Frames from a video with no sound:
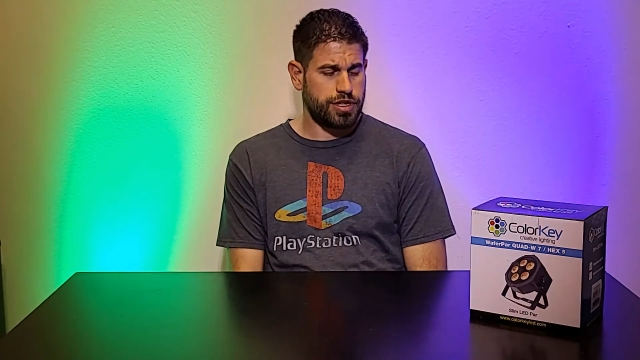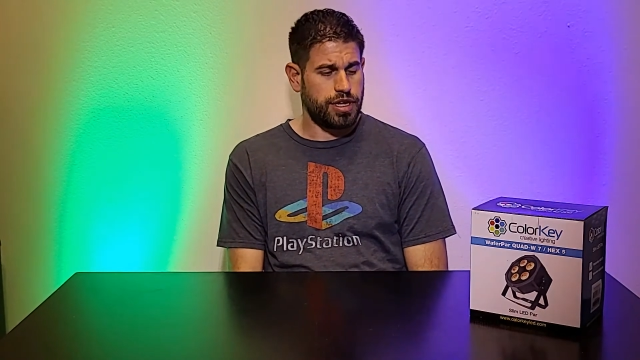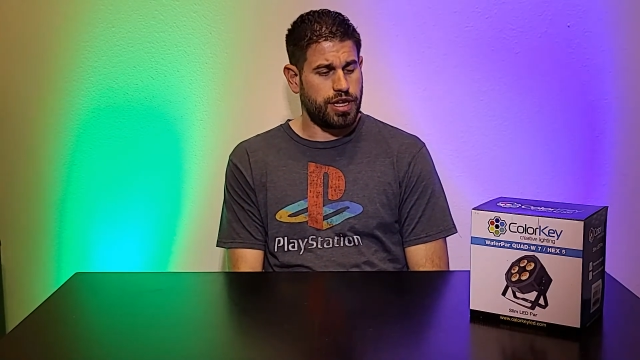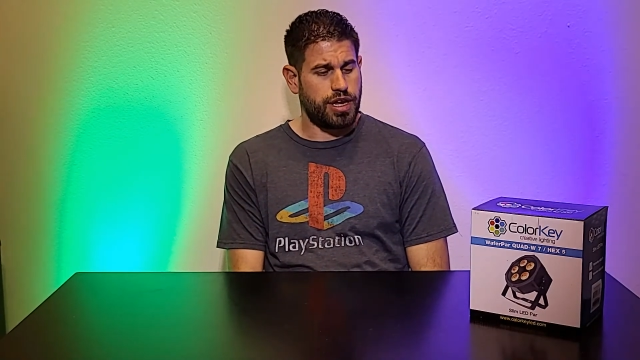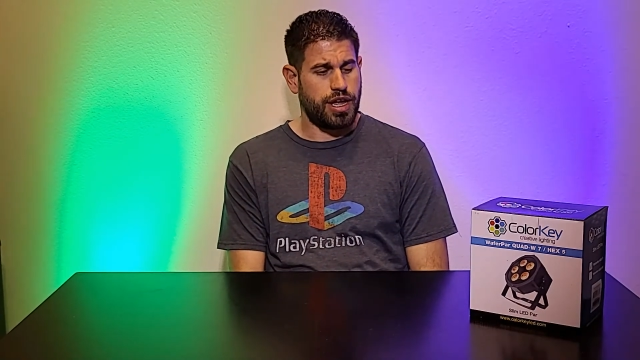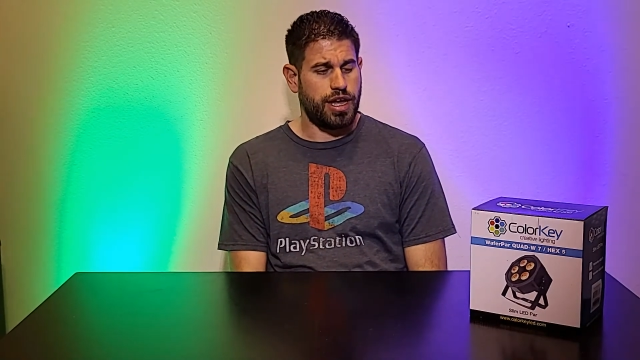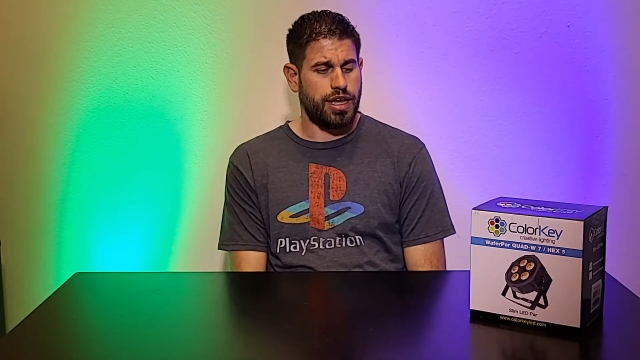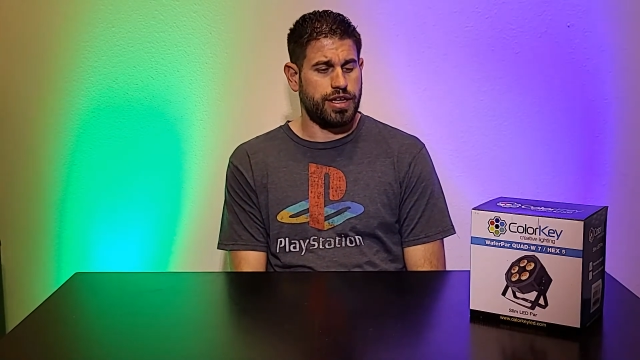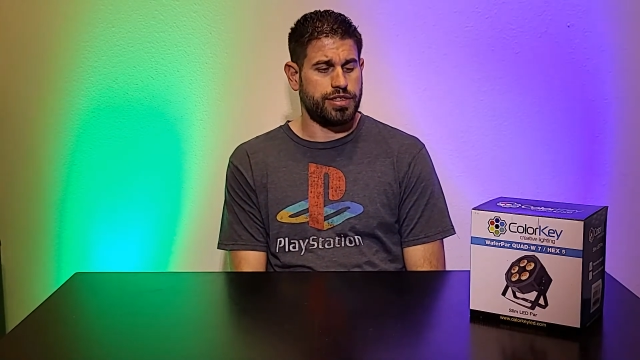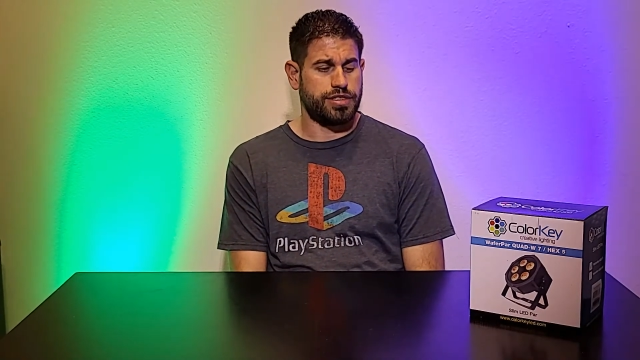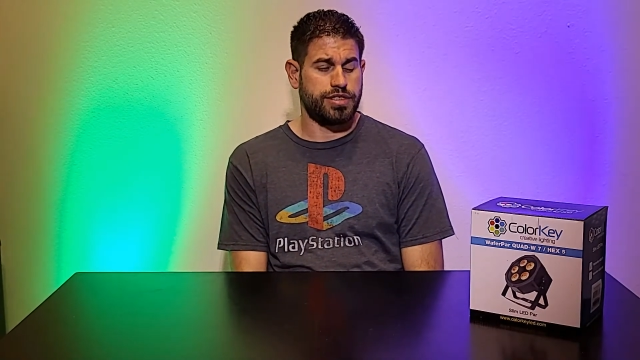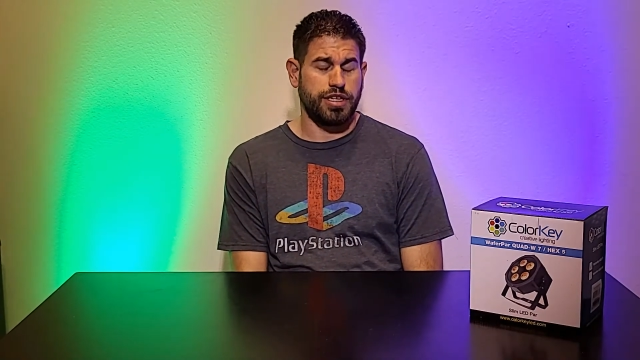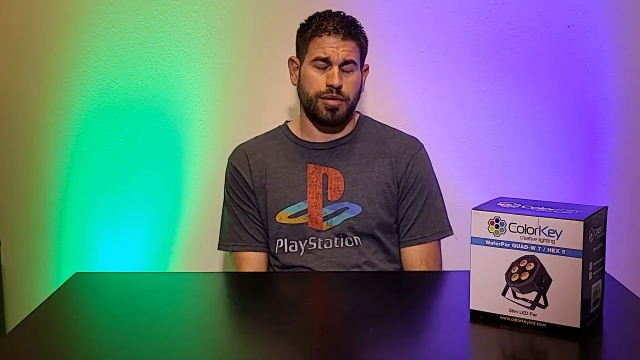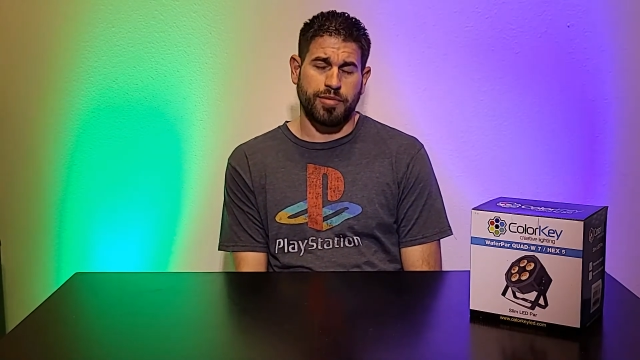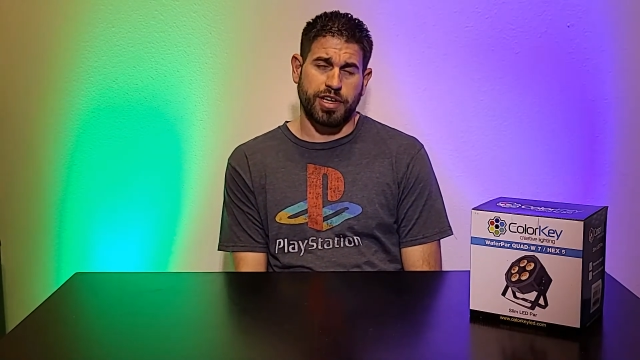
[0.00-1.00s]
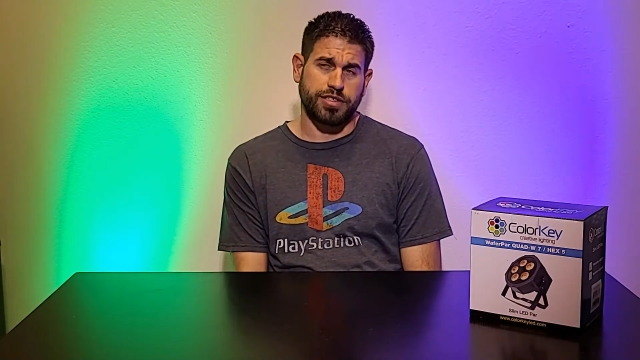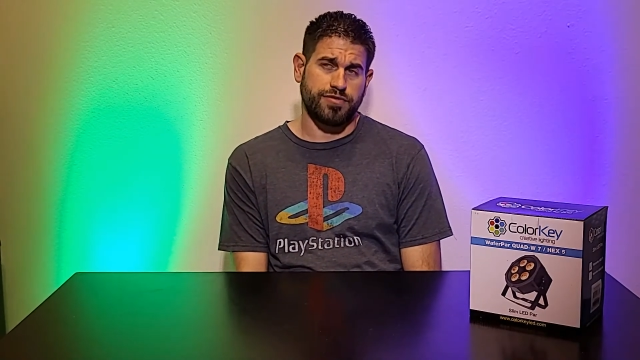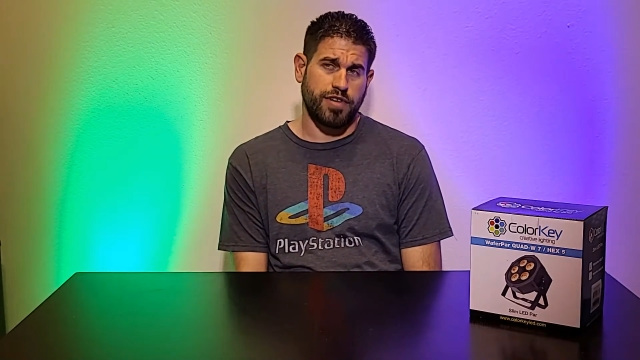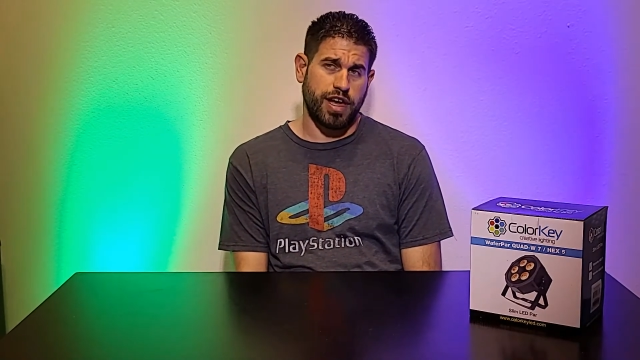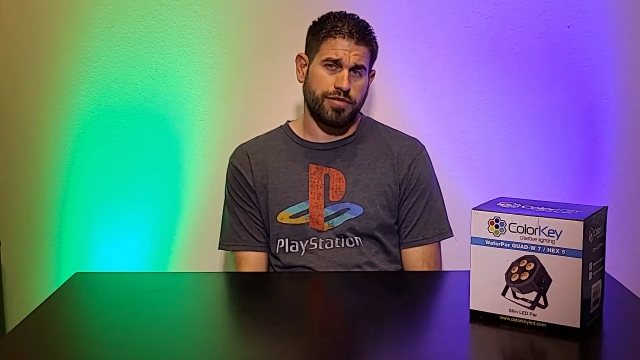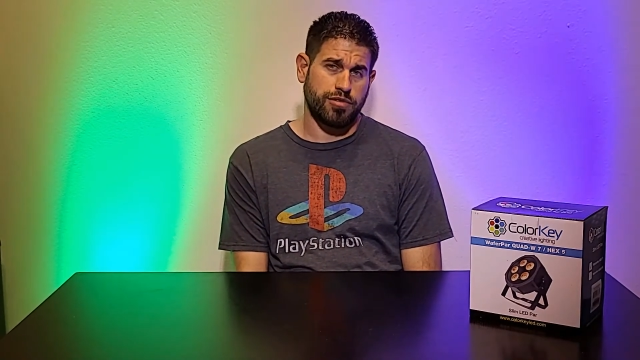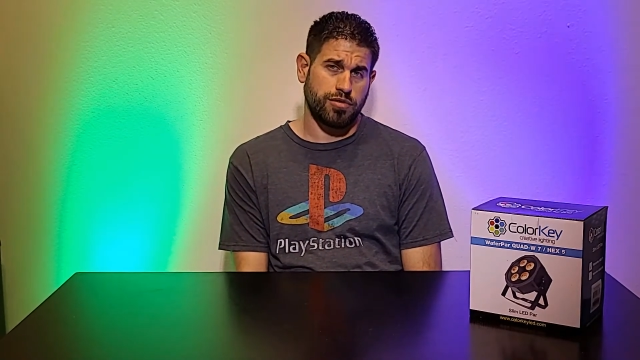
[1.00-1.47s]
It has DMX
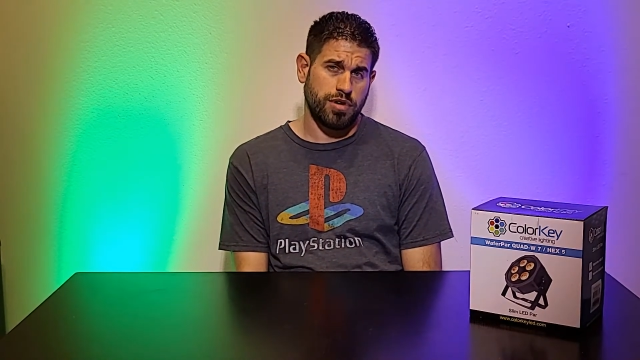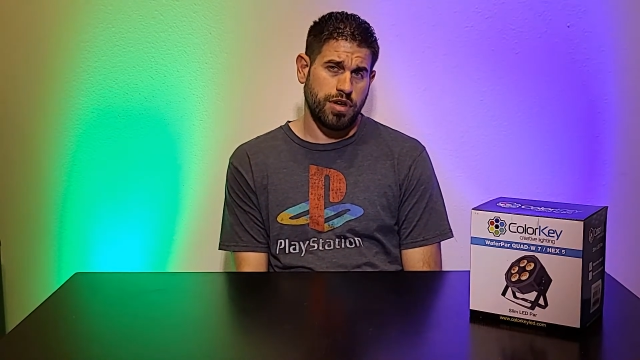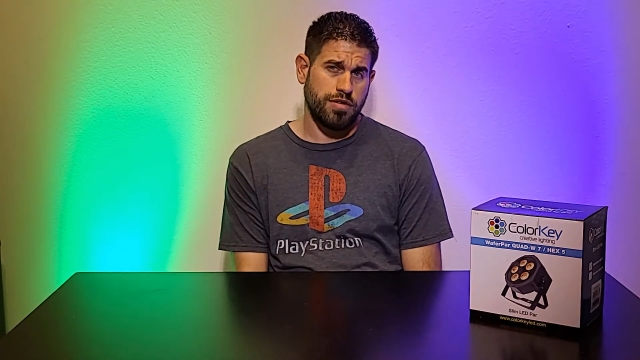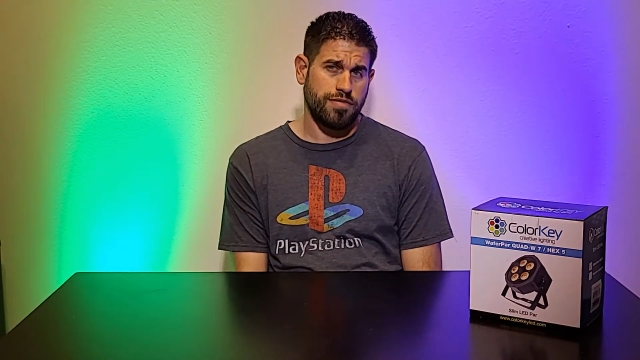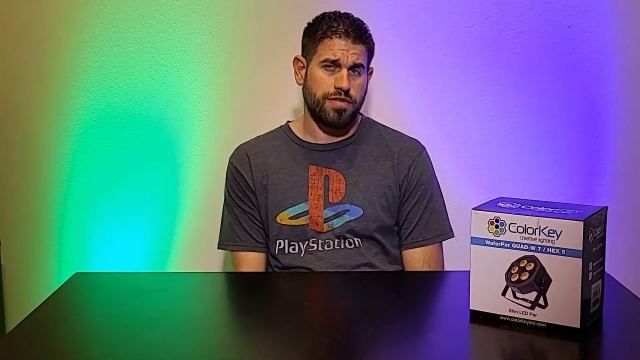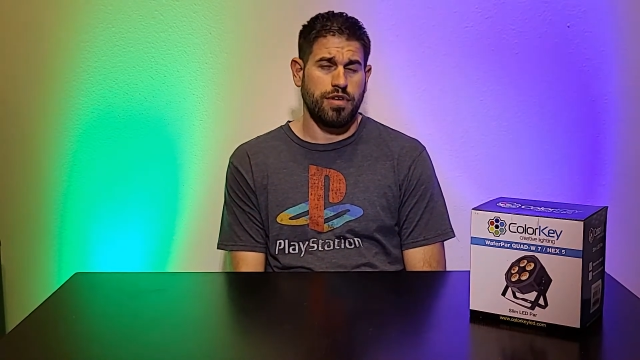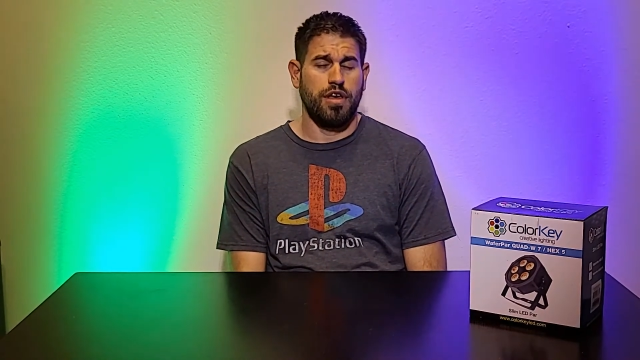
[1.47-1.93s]
512,